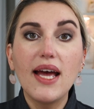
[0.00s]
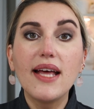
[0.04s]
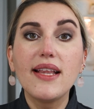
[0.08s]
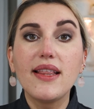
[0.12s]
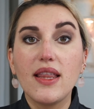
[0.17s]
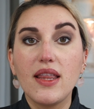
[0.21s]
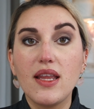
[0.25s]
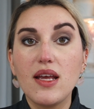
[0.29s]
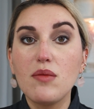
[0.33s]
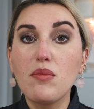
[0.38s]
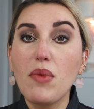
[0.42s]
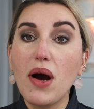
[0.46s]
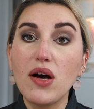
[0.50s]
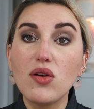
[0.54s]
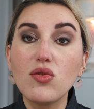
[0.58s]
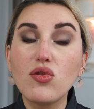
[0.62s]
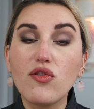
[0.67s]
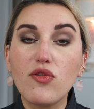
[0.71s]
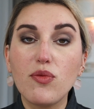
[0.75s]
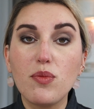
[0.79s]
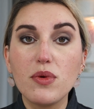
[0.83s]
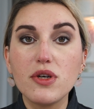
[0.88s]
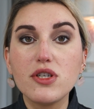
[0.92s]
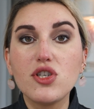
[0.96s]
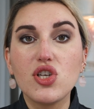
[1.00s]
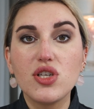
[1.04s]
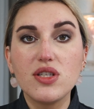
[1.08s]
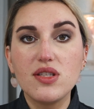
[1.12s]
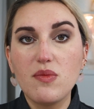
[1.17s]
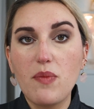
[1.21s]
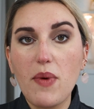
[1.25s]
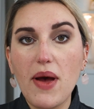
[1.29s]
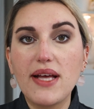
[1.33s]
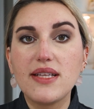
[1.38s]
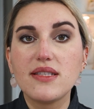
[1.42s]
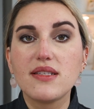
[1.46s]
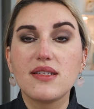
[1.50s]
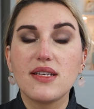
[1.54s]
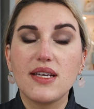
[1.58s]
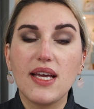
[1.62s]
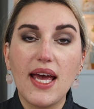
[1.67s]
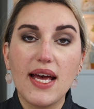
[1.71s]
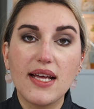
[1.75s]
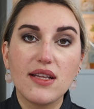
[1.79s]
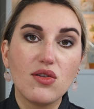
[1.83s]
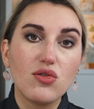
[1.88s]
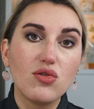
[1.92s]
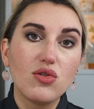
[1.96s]
And the amount of moisture depends
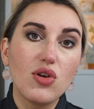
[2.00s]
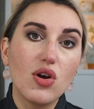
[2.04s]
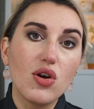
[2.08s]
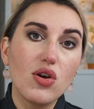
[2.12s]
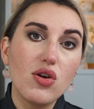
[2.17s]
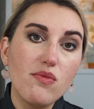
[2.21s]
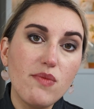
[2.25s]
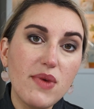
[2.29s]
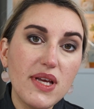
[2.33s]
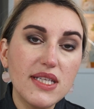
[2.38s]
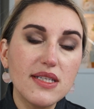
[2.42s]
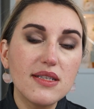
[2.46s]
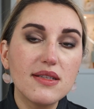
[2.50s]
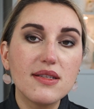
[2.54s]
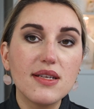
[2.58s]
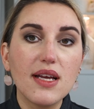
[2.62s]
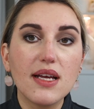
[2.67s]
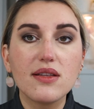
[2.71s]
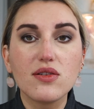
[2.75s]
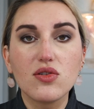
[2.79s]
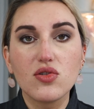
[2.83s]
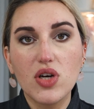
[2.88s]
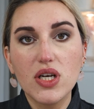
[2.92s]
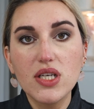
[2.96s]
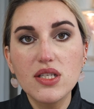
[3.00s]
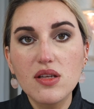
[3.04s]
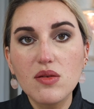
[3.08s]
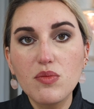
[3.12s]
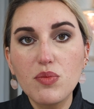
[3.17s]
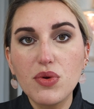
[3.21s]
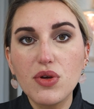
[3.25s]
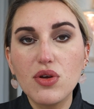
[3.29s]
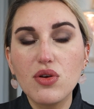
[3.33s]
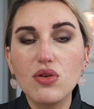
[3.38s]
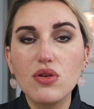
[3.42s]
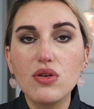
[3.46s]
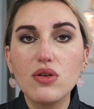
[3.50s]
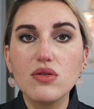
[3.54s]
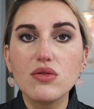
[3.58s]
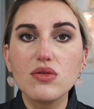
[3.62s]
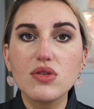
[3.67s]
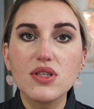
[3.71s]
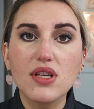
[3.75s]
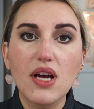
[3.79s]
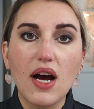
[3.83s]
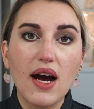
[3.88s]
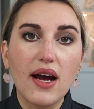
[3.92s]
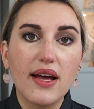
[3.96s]
again on your humidity and the recipe you
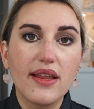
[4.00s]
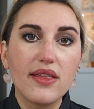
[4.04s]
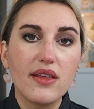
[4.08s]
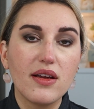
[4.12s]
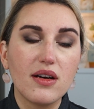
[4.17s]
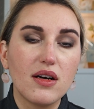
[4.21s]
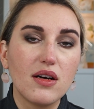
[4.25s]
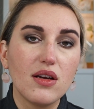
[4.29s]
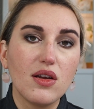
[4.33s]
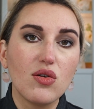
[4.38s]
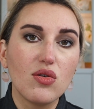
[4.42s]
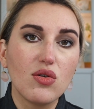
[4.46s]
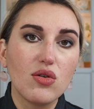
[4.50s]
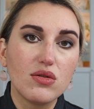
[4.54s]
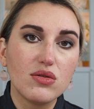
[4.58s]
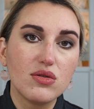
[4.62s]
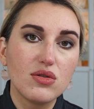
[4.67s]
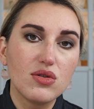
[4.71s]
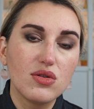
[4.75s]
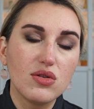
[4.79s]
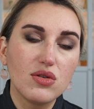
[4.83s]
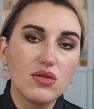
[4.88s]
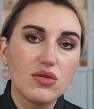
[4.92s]
use. Either you're going to